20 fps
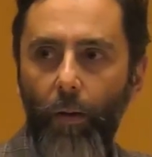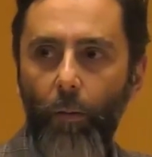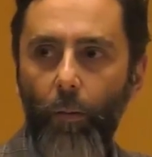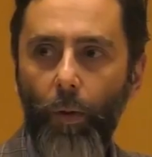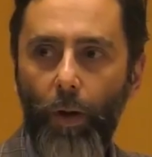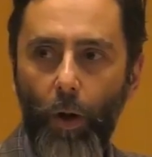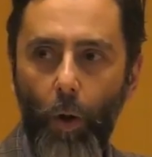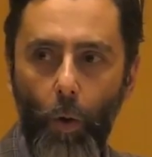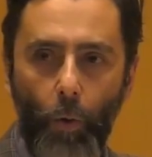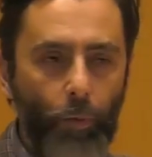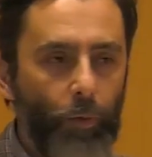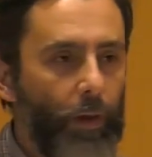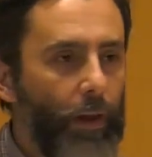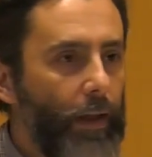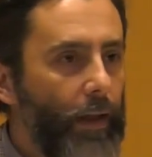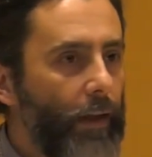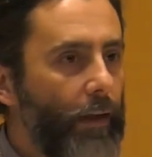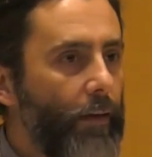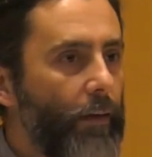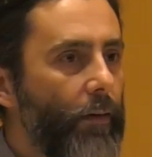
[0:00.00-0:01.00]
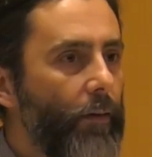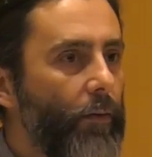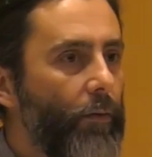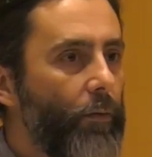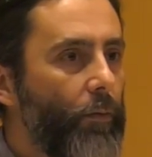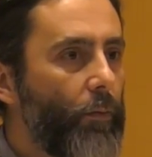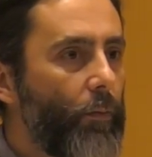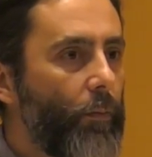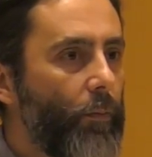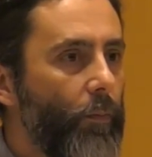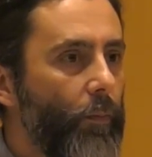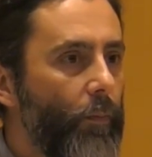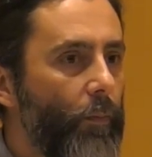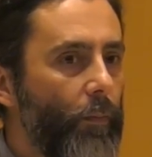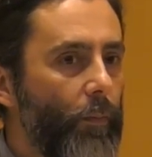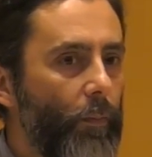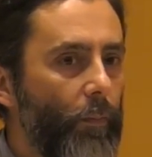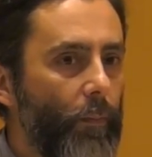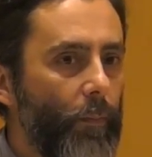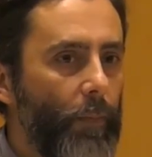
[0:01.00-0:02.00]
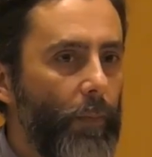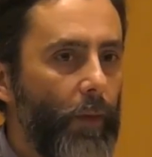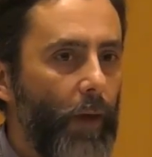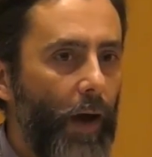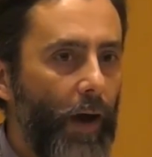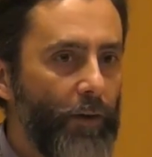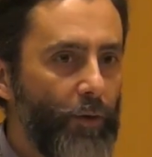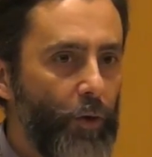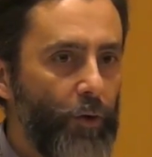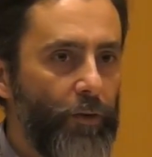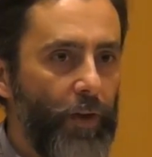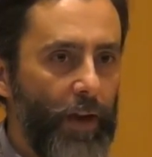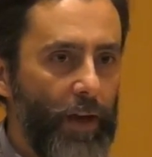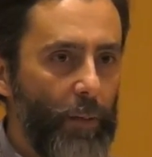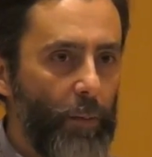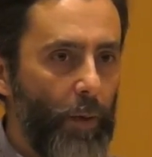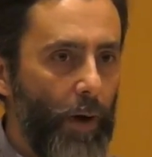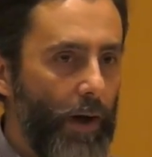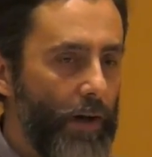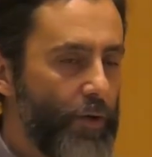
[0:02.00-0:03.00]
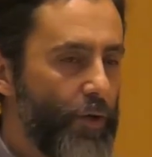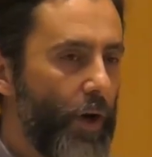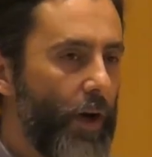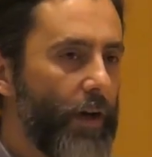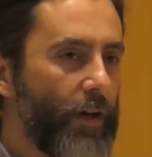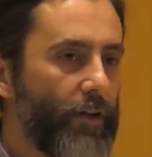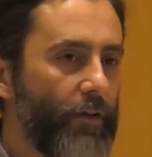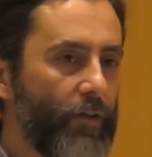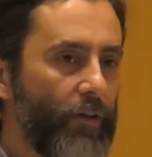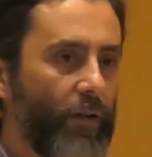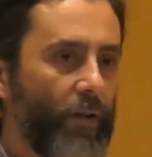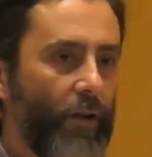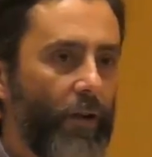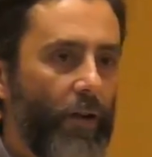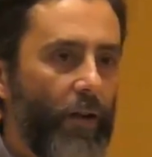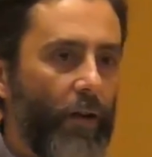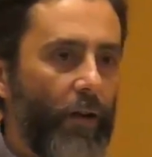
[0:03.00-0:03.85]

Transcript: We only undertake projects